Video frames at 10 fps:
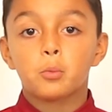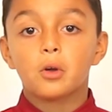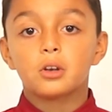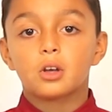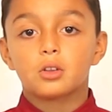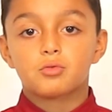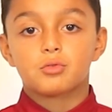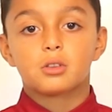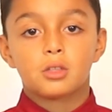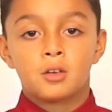
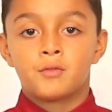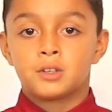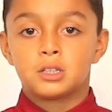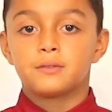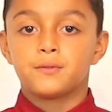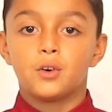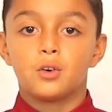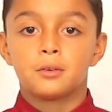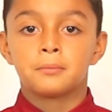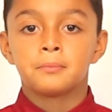
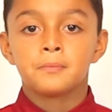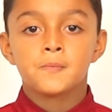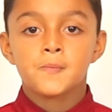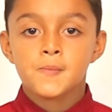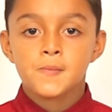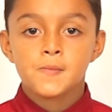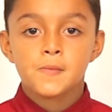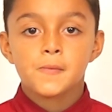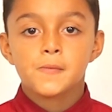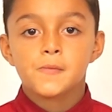174
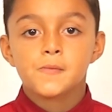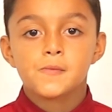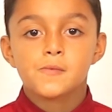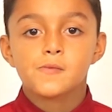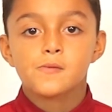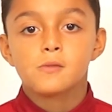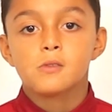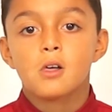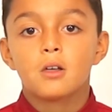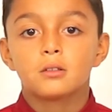excellent Nile
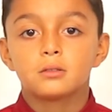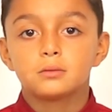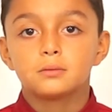good job